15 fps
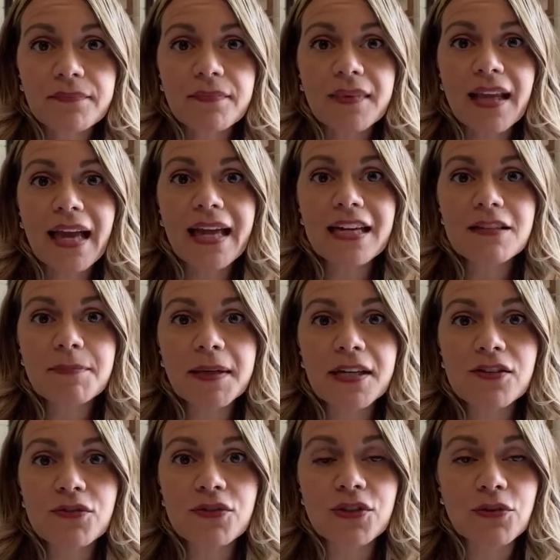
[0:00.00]
and it's because
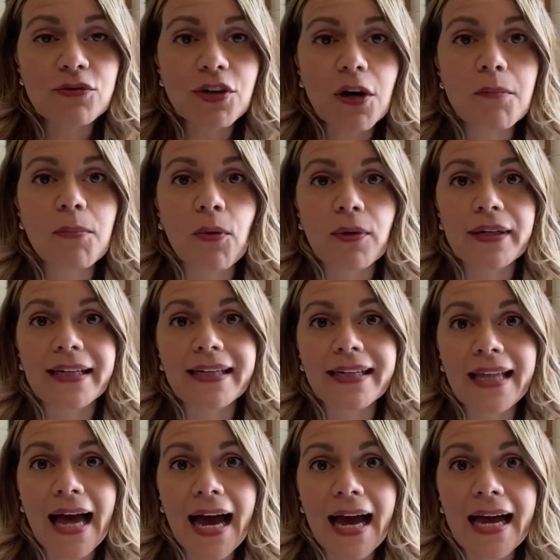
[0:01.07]
they're so darn bored in
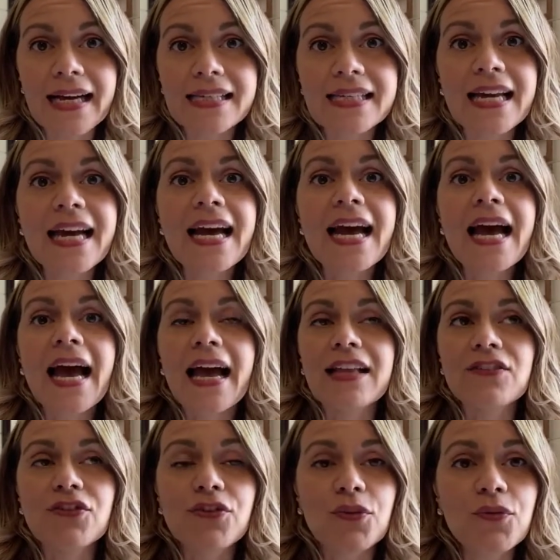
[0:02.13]
class
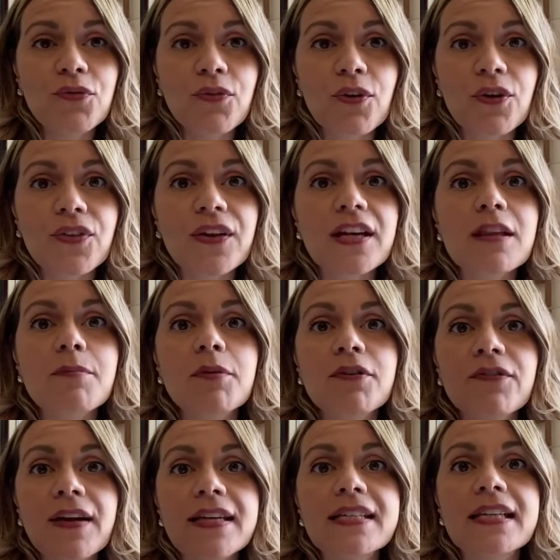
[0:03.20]
and so forth that it's
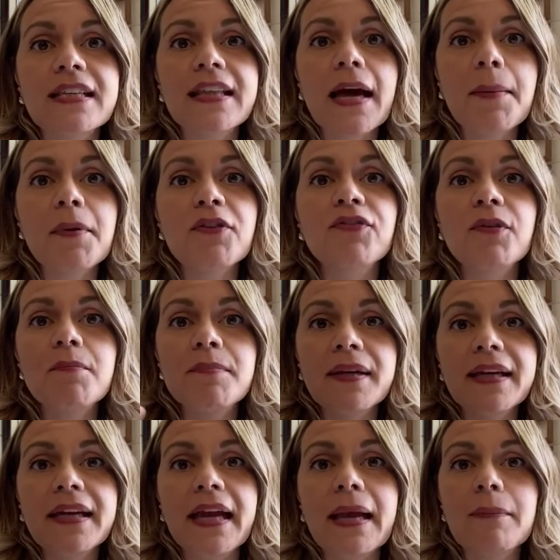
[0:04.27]
preventing them from
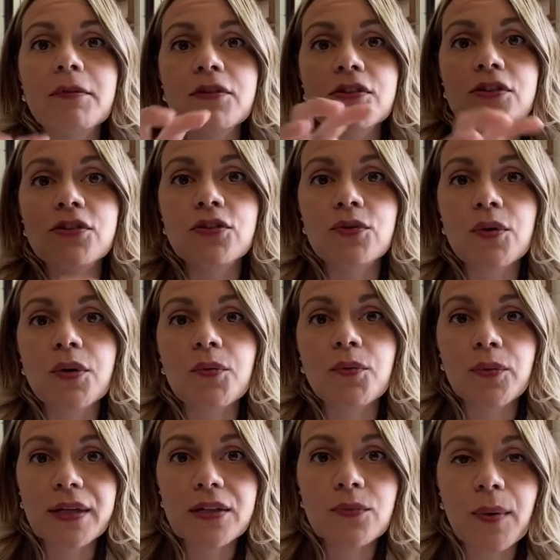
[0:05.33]
being able to
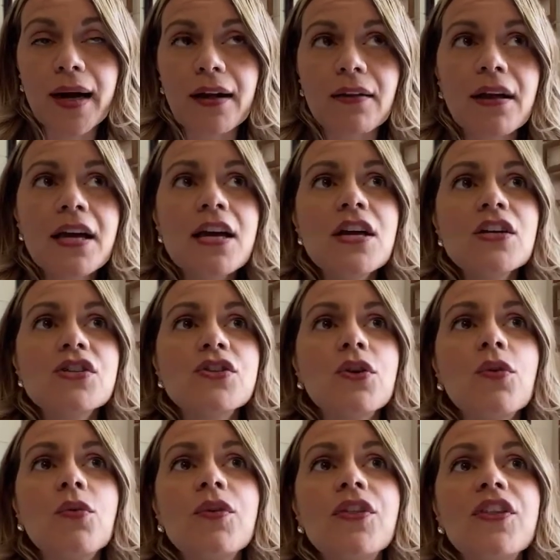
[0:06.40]
read well.
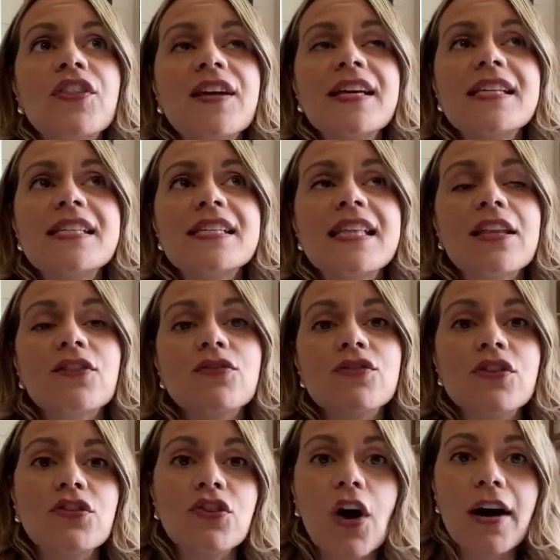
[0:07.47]
So the thing is that there's a
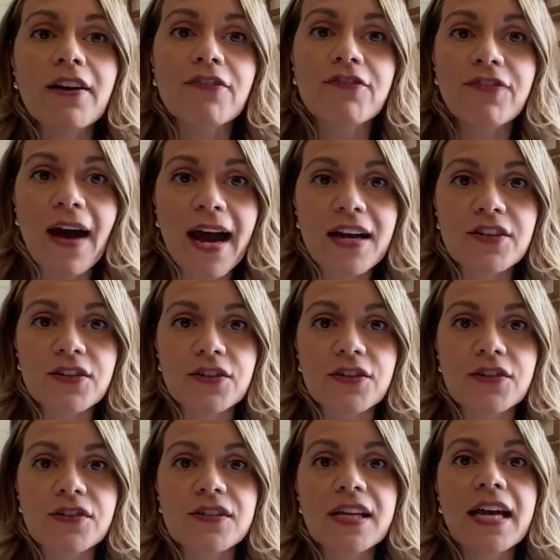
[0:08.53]
lot of
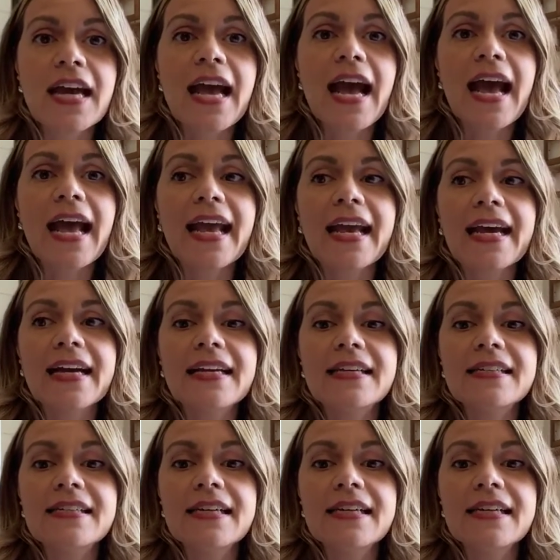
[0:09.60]
factors, and